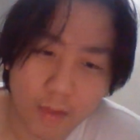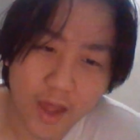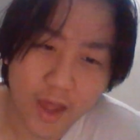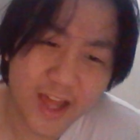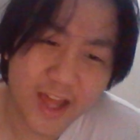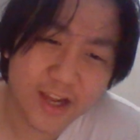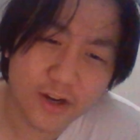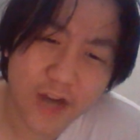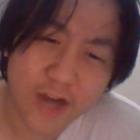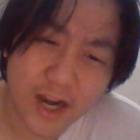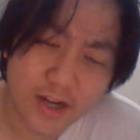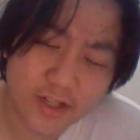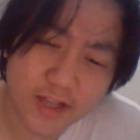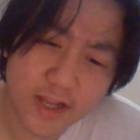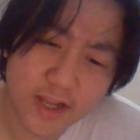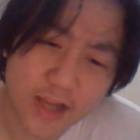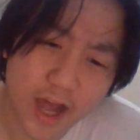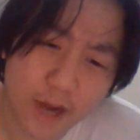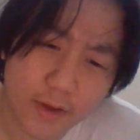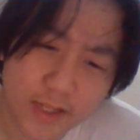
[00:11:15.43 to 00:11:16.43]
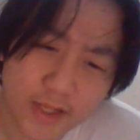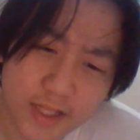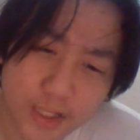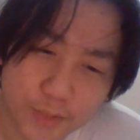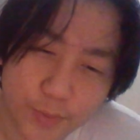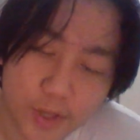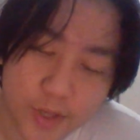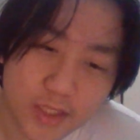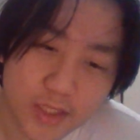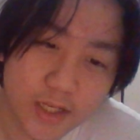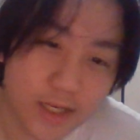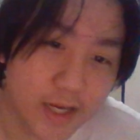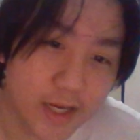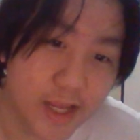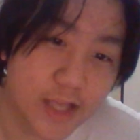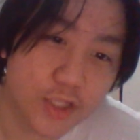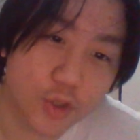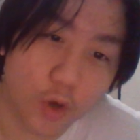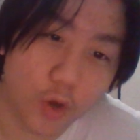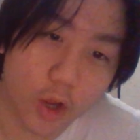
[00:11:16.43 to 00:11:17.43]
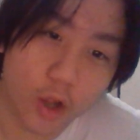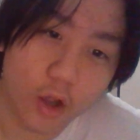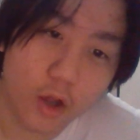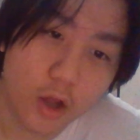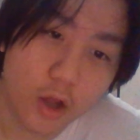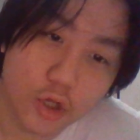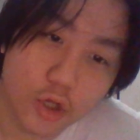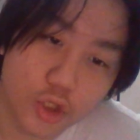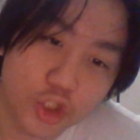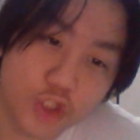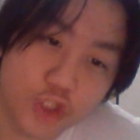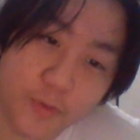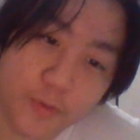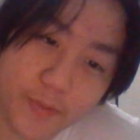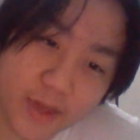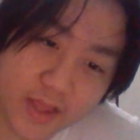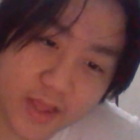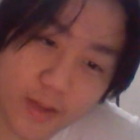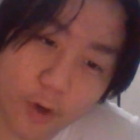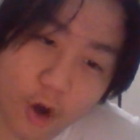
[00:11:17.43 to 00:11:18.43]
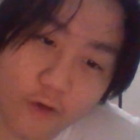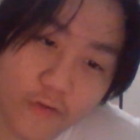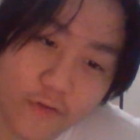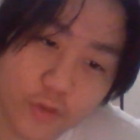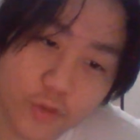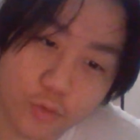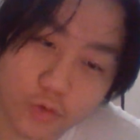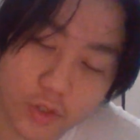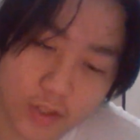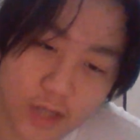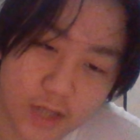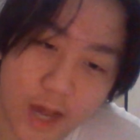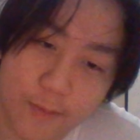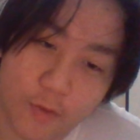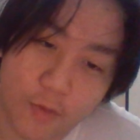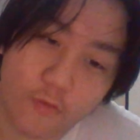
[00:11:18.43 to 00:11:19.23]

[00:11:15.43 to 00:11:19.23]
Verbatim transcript: He don't, I don't say how do I say this? He doesn't need to super be in the office all the time.